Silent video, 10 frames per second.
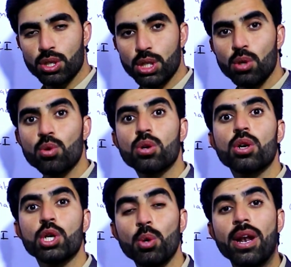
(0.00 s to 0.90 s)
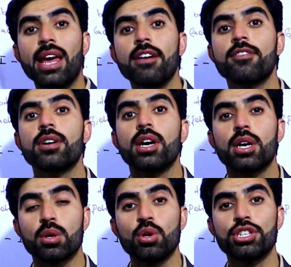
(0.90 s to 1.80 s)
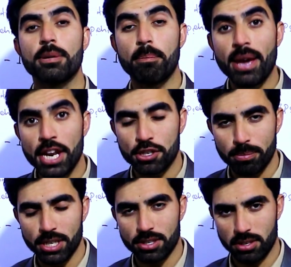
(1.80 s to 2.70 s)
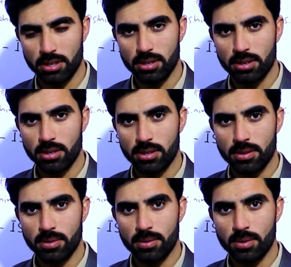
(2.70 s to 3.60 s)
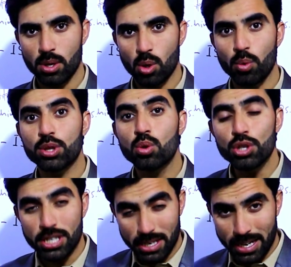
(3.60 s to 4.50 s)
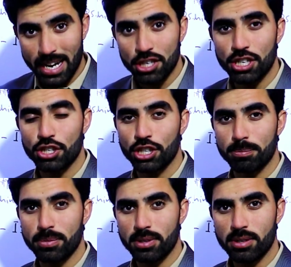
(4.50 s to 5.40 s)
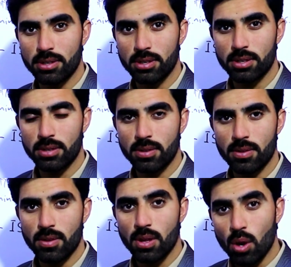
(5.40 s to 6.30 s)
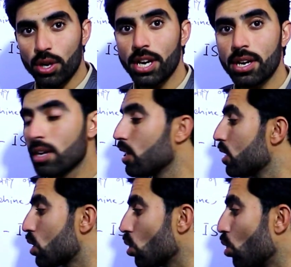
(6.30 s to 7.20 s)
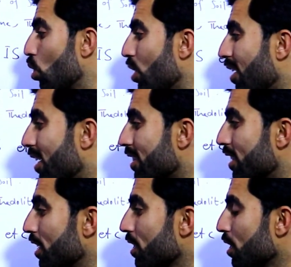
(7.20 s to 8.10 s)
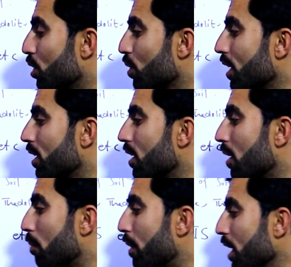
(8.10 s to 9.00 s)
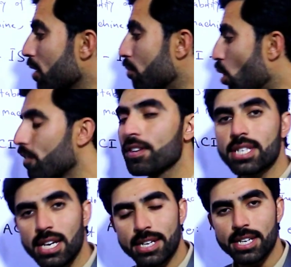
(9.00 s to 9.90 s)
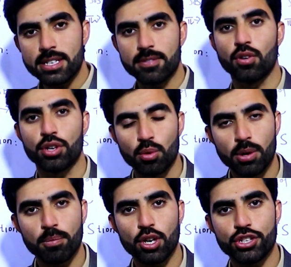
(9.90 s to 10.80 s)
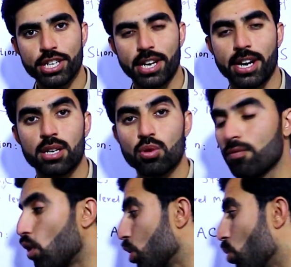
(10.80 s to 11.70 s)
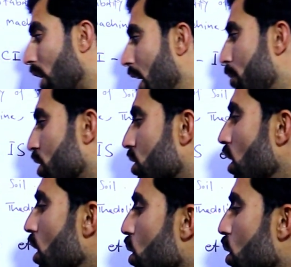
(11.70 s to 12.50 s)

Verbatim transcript: You, you will have good management with good relationship. Okay, so uh, there you can uh, bring more facilities for your project and also for your labors.